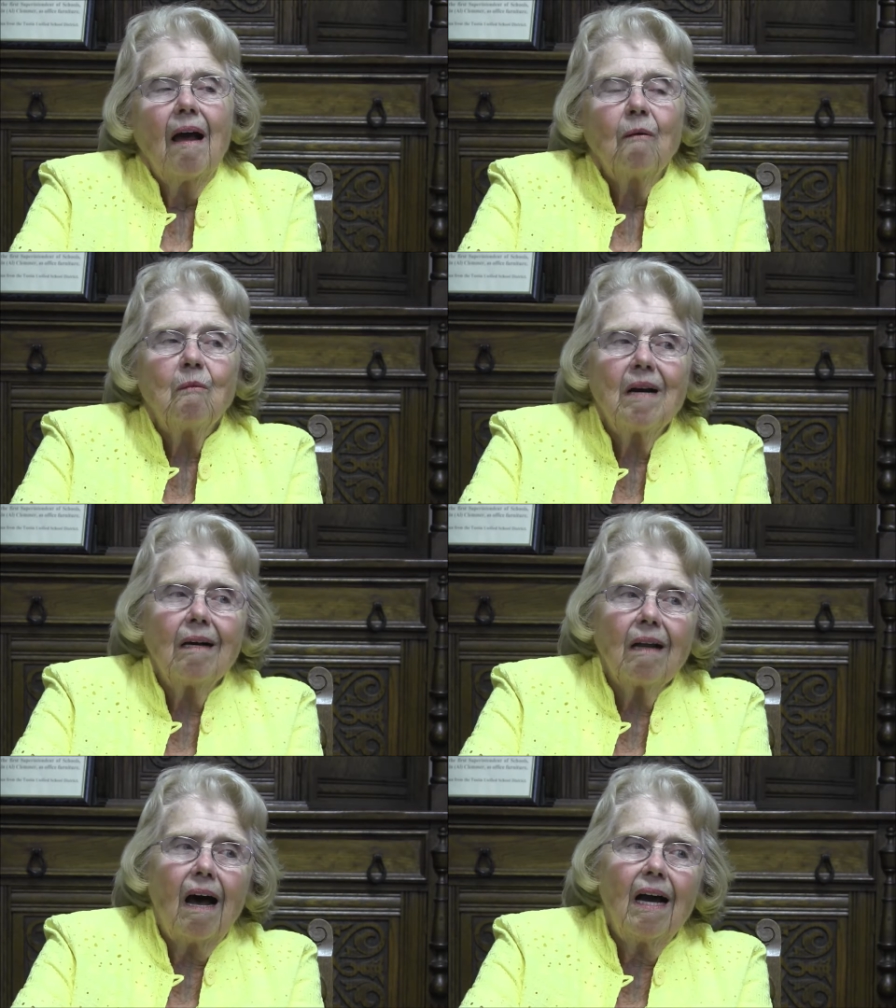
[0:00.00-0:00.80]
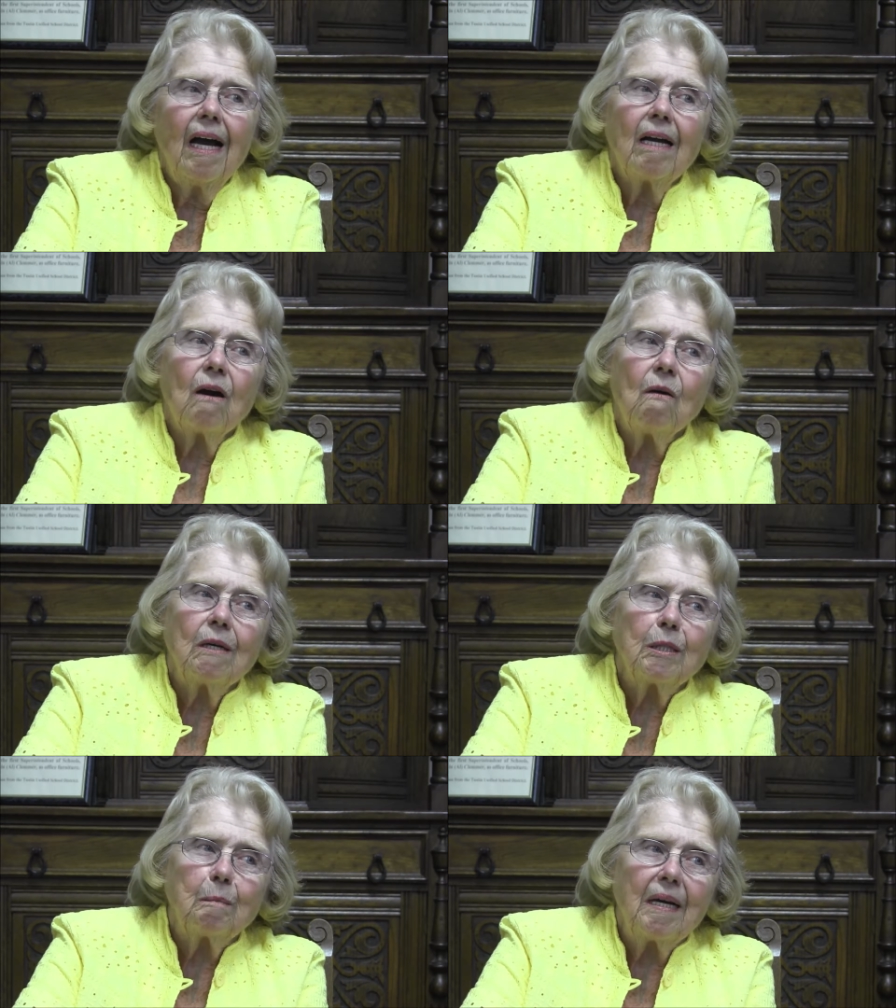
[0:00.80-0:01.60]
Well, I had
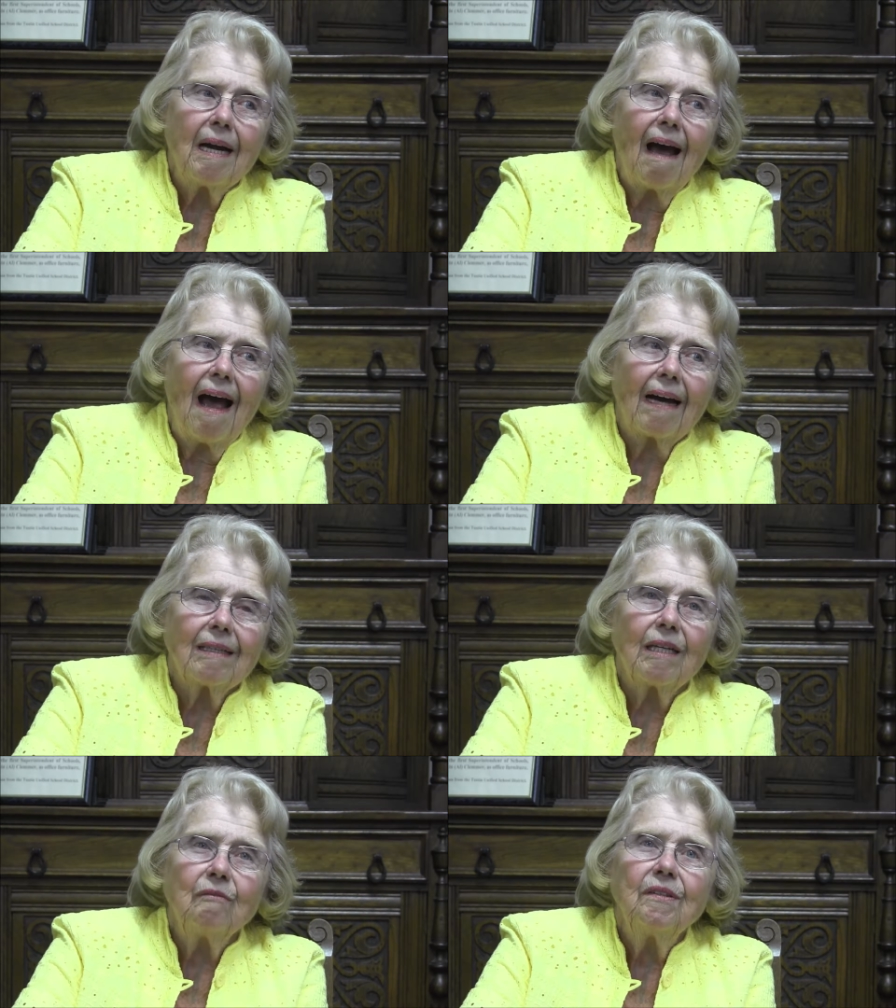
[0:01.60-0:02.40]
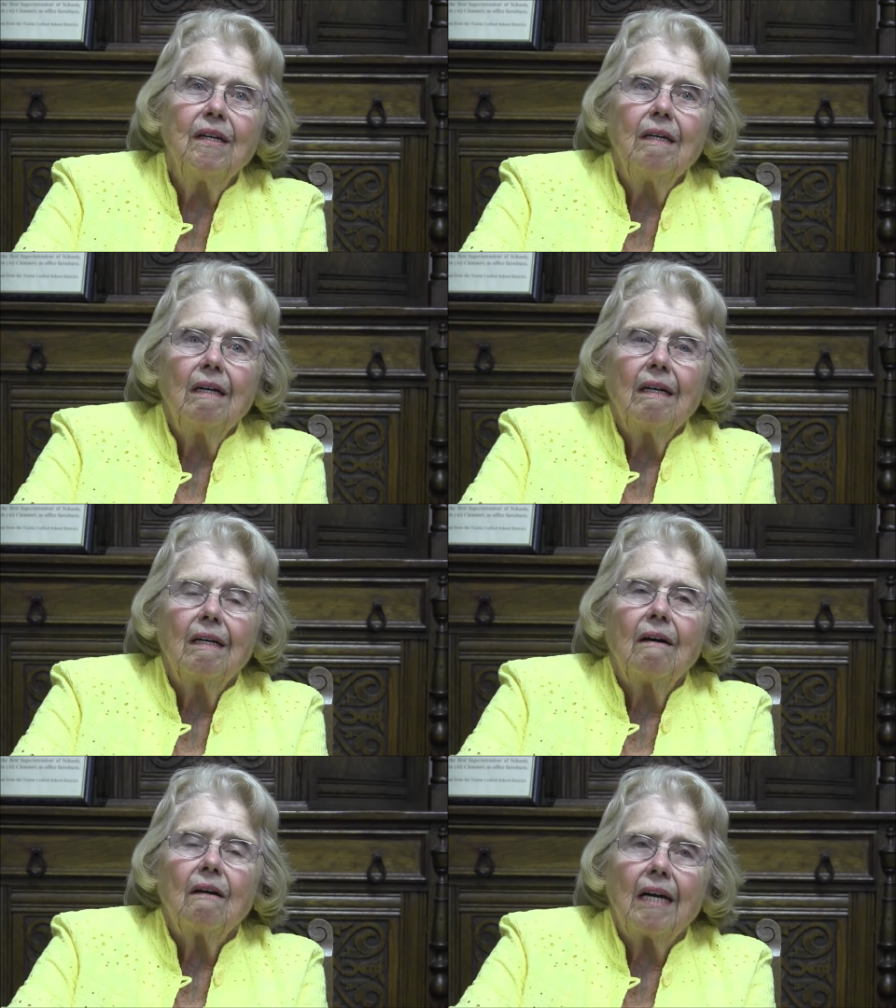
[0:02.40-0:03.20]
always been active
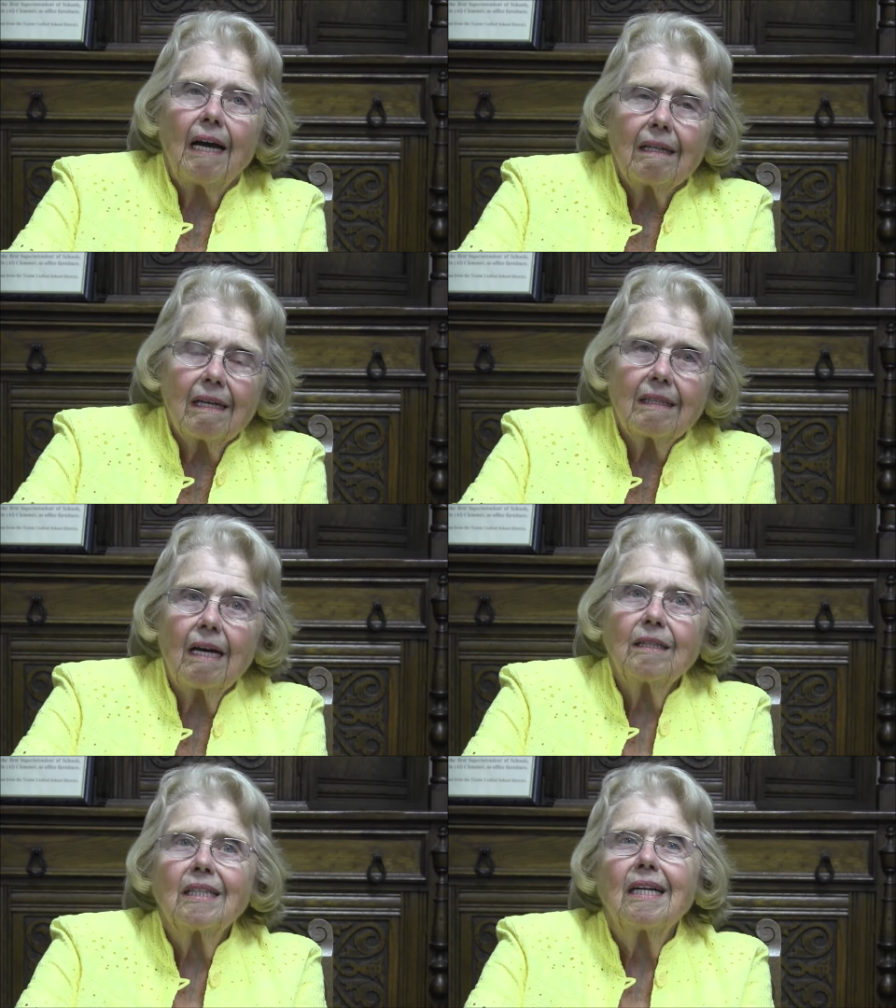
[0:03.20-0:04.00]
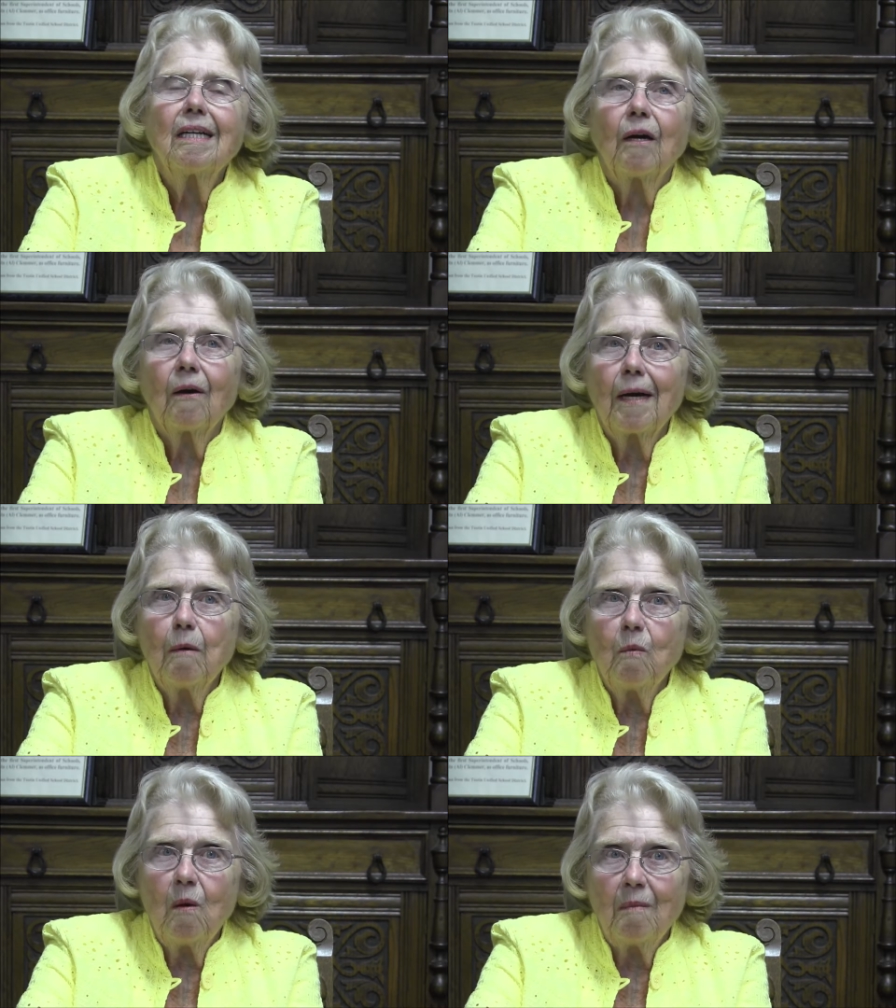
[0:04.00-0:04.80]
in the Tustin
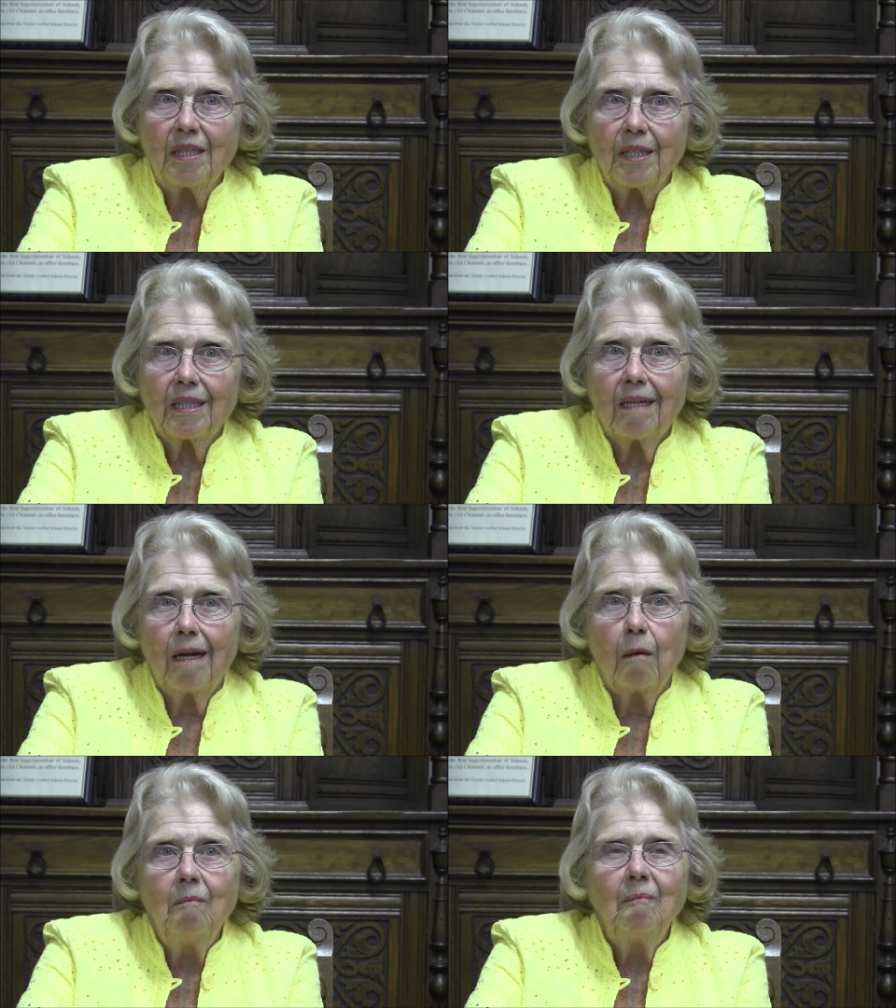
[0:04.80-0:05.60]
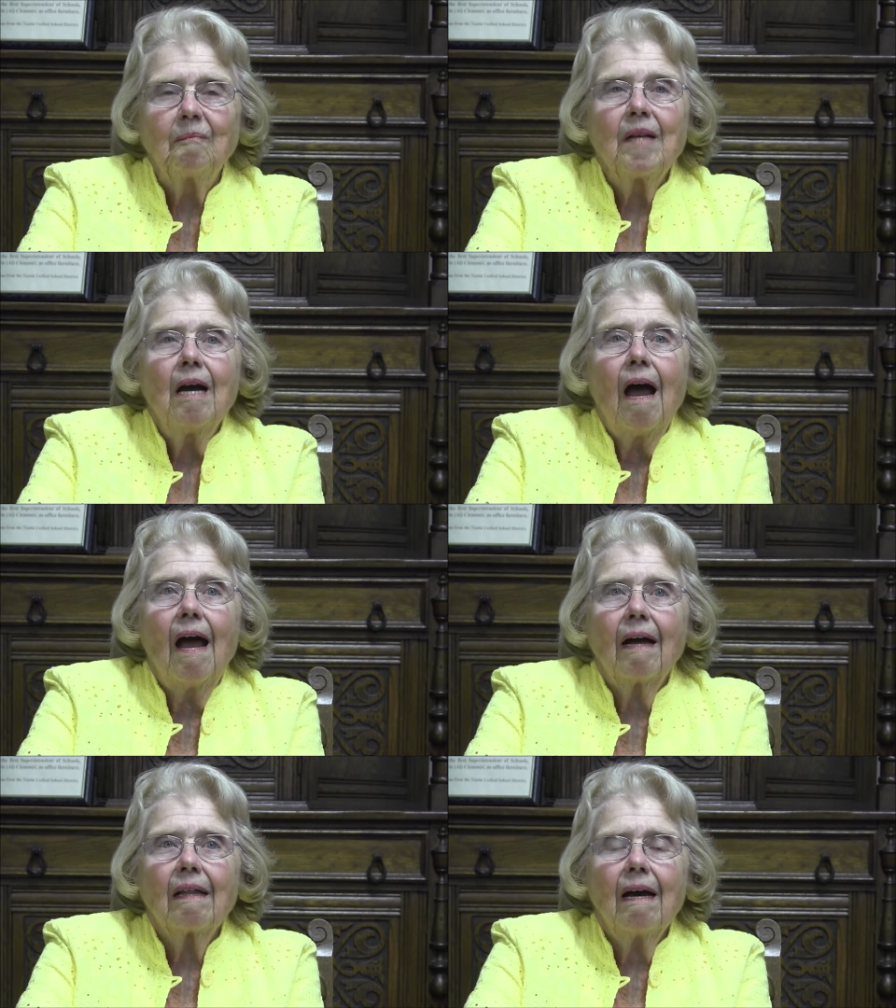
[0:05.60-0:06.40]
Area Women's Club,
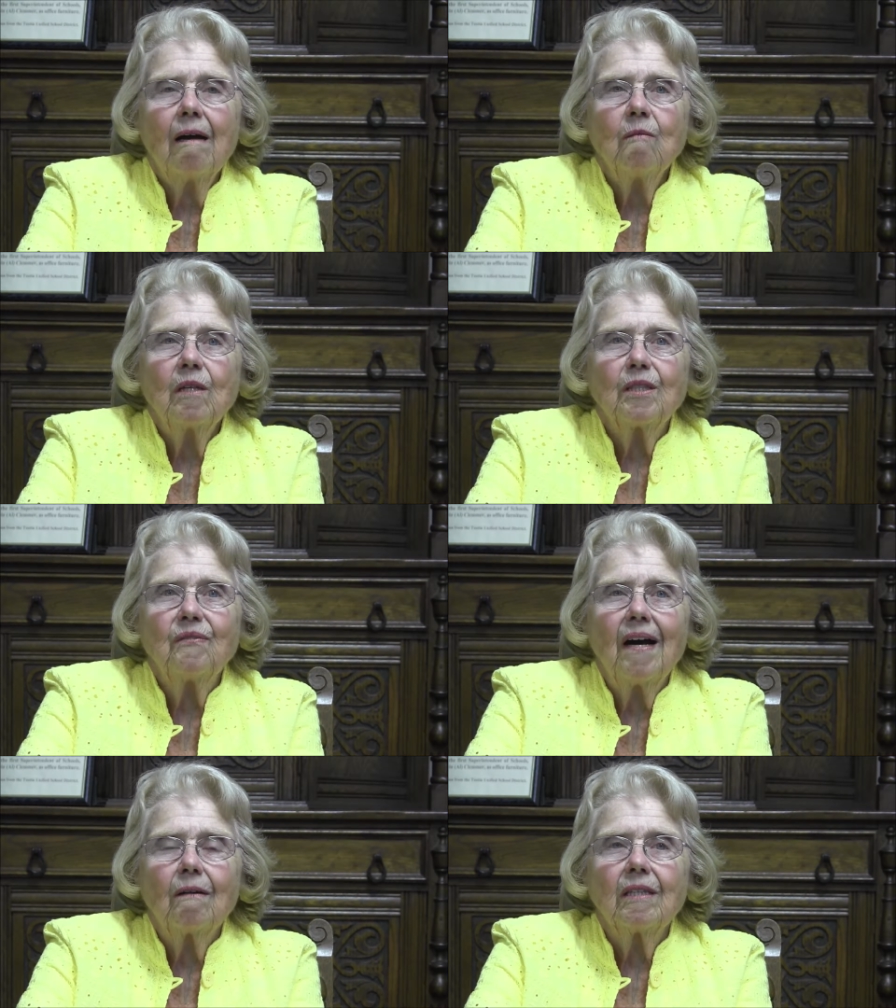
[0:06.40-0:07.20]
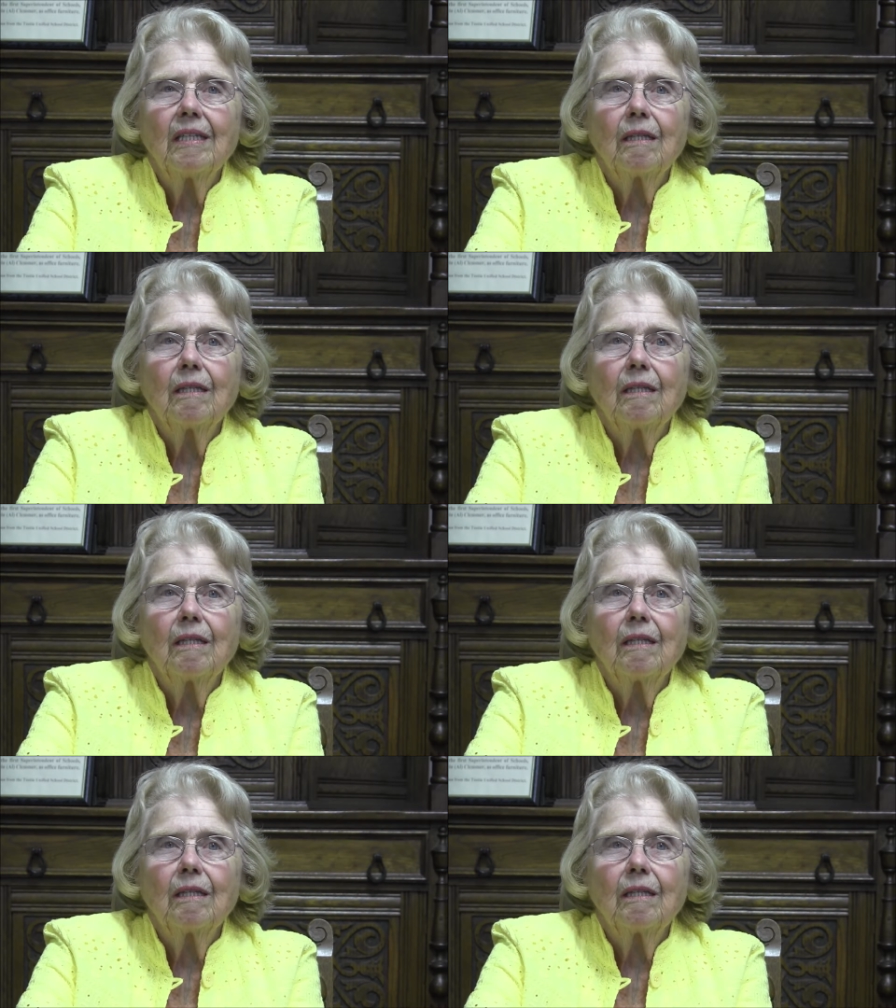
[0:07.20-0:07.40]
and that was founded